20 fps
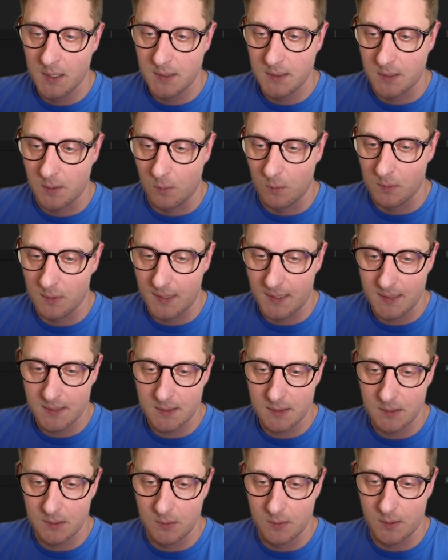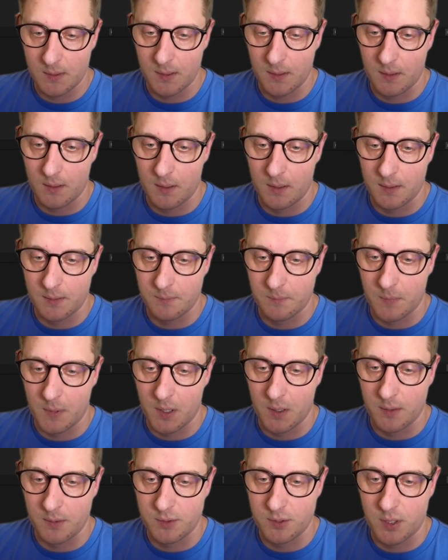So let's look at
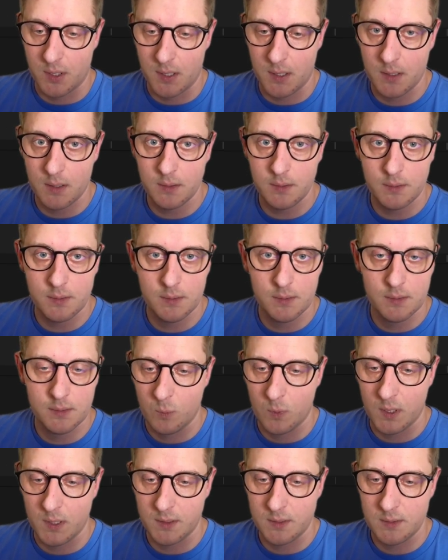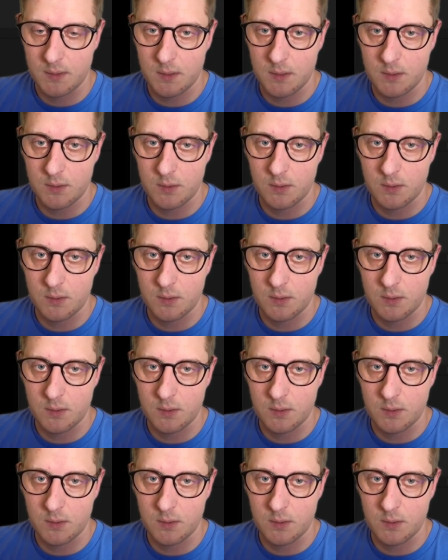my chart. Why it's not